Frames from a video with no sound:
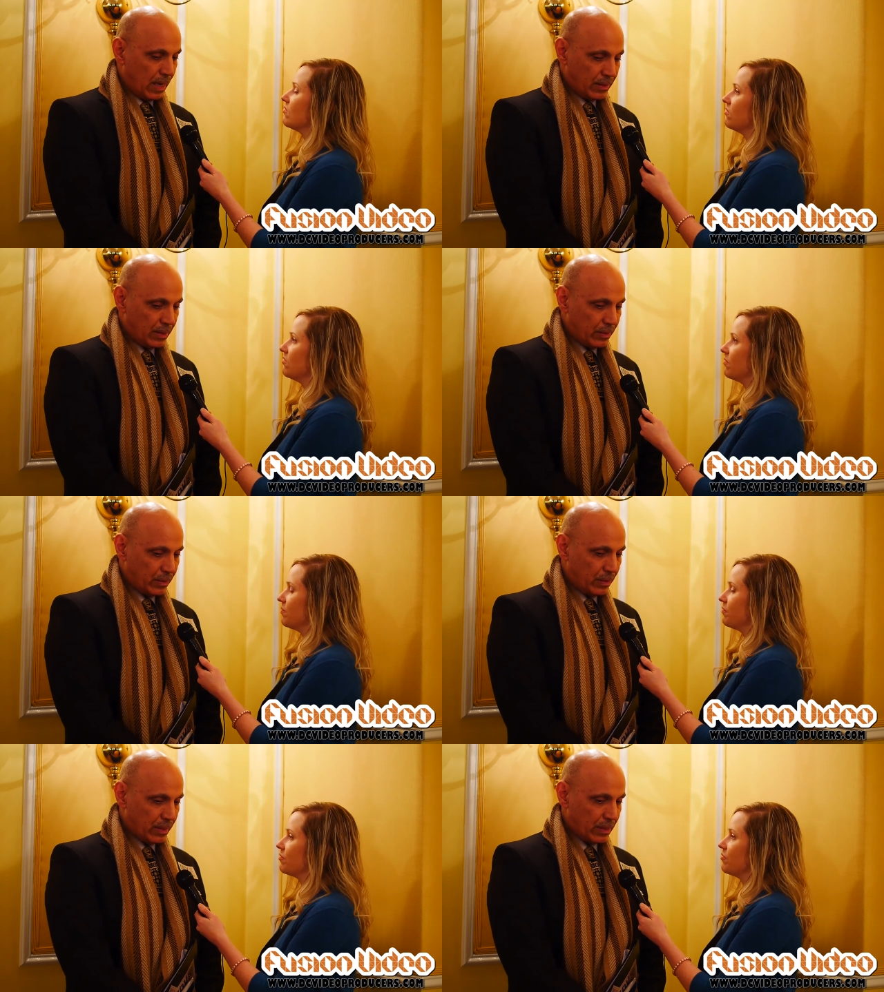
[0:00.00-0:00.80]
Speaker 1: I think the
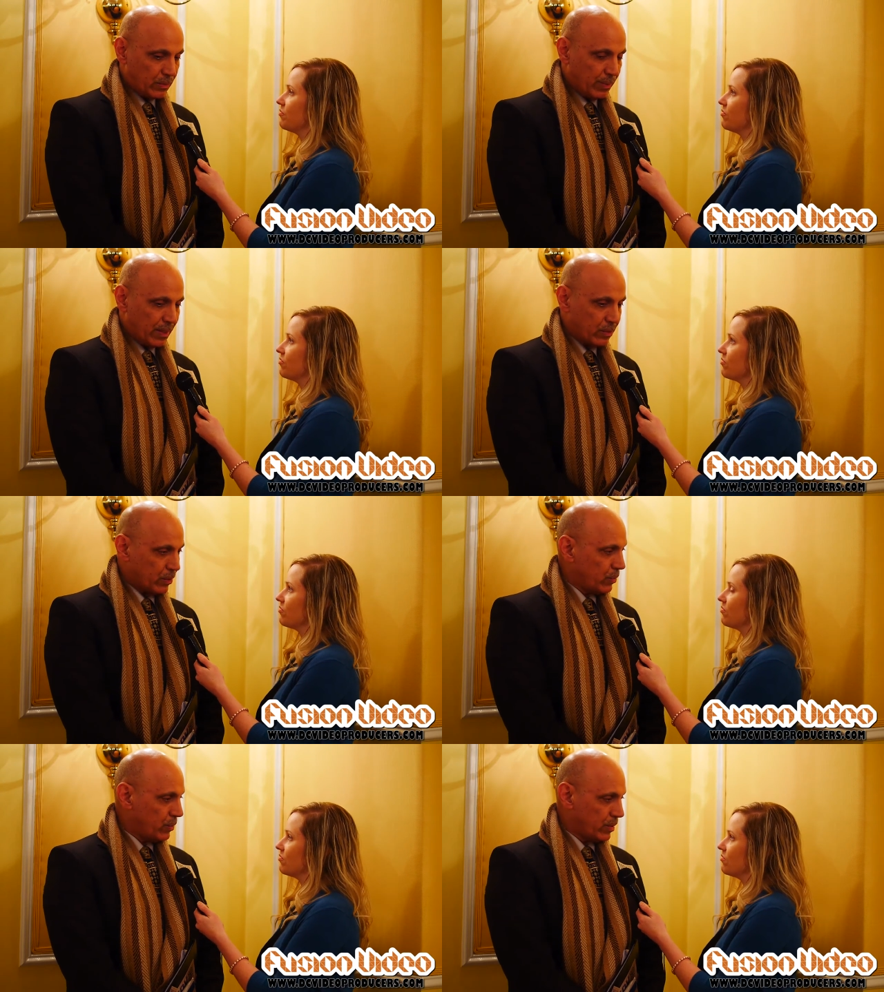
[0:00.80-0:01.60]
other thing is we made
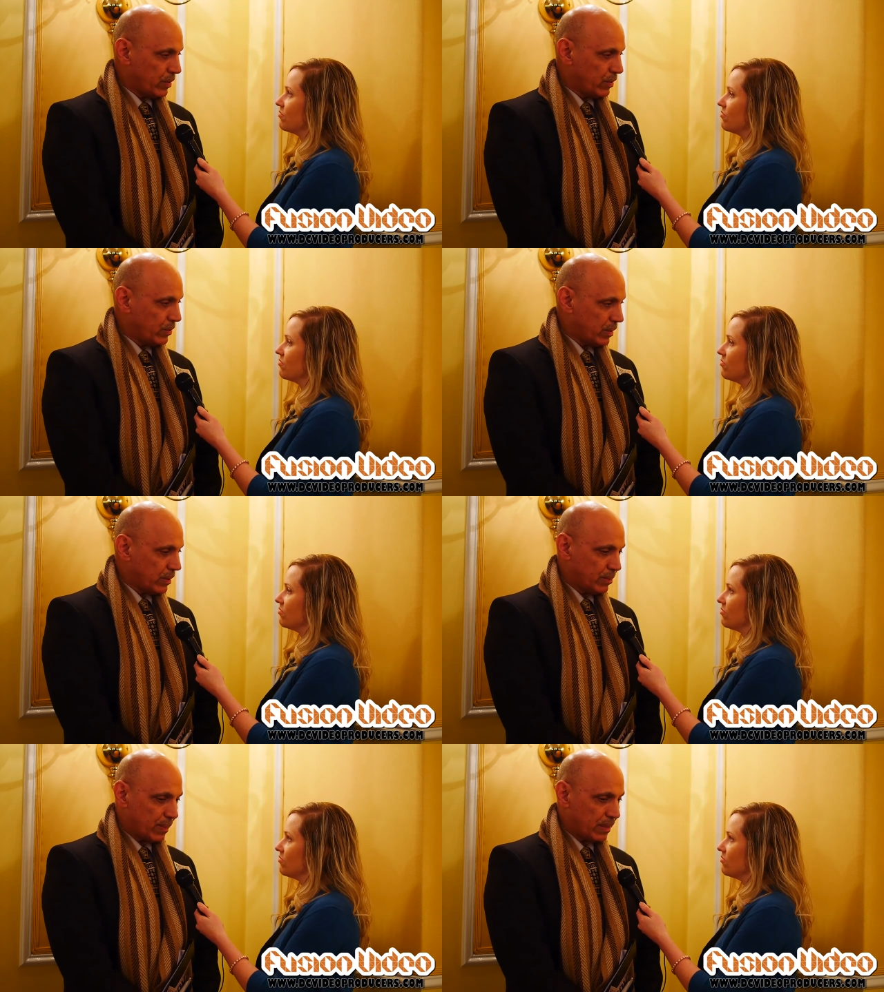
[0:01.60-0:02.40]
schools into
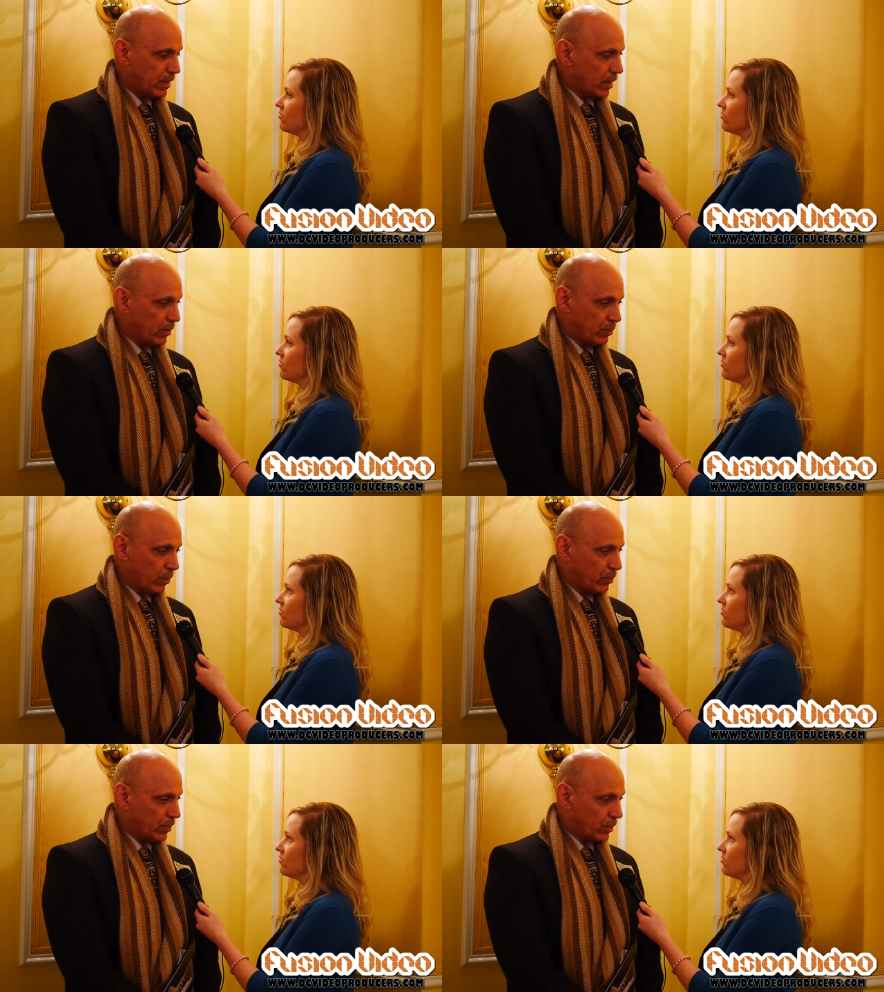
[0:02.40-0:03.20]
just basically
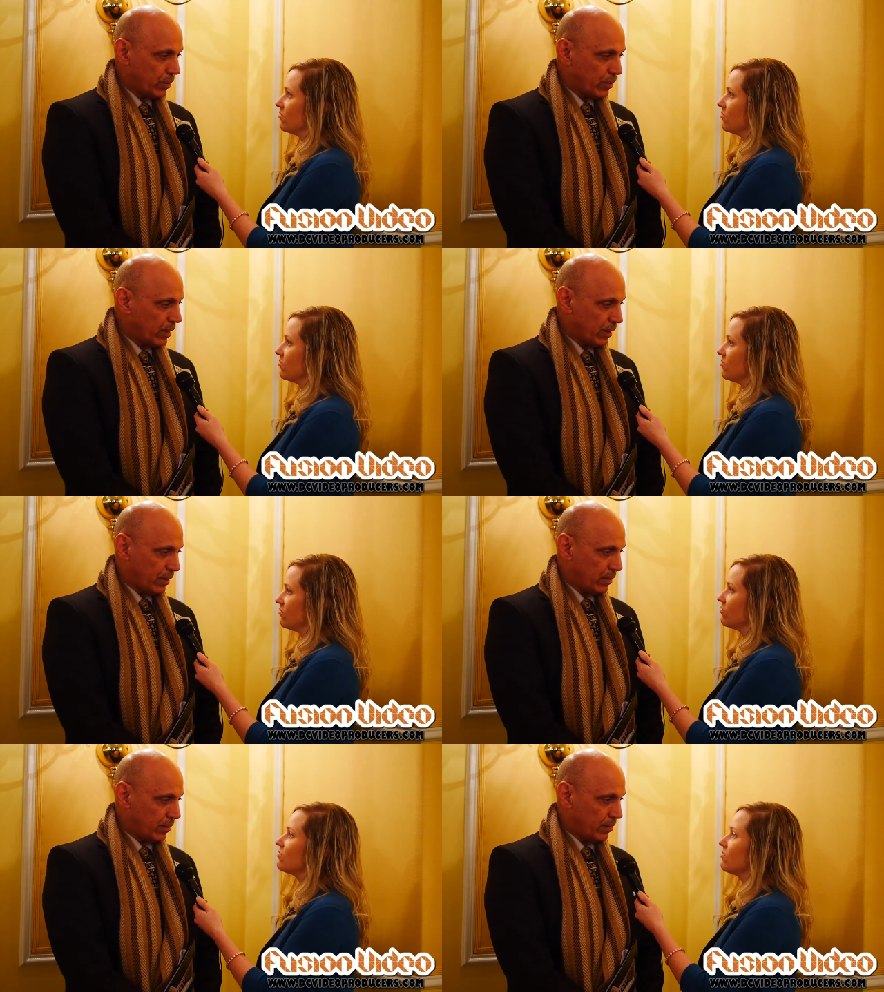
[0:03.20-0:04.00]
rote
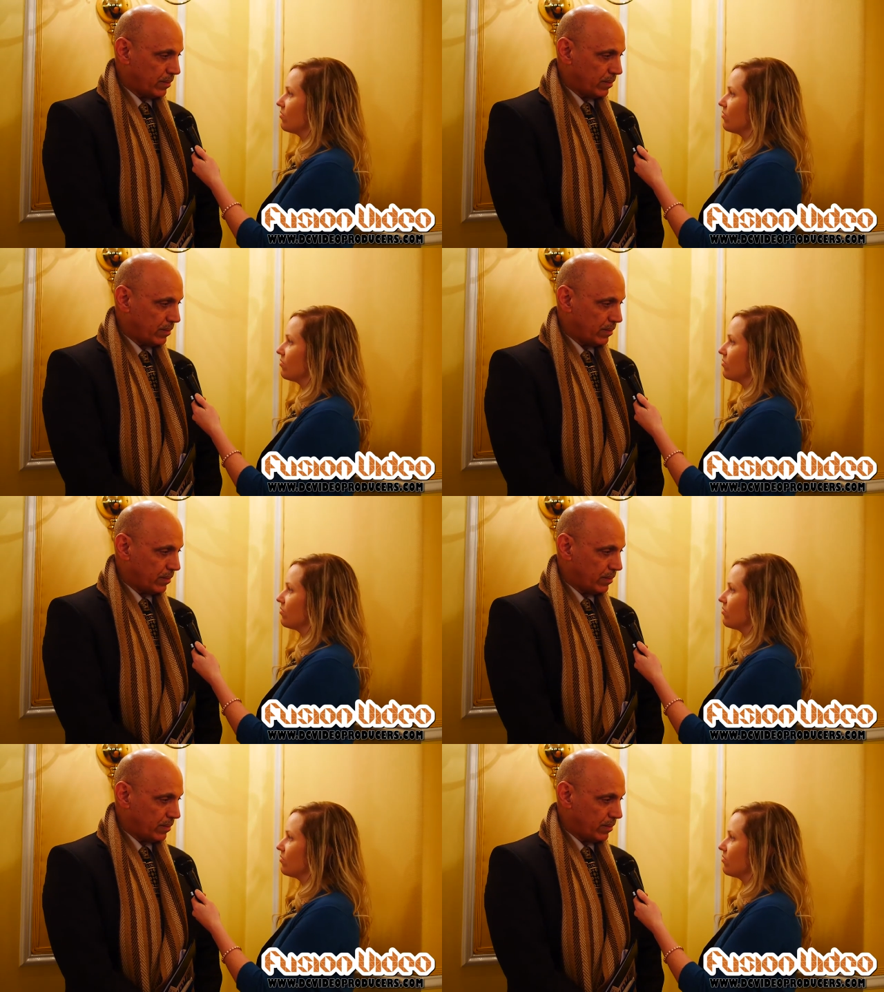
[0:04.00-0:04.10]
learning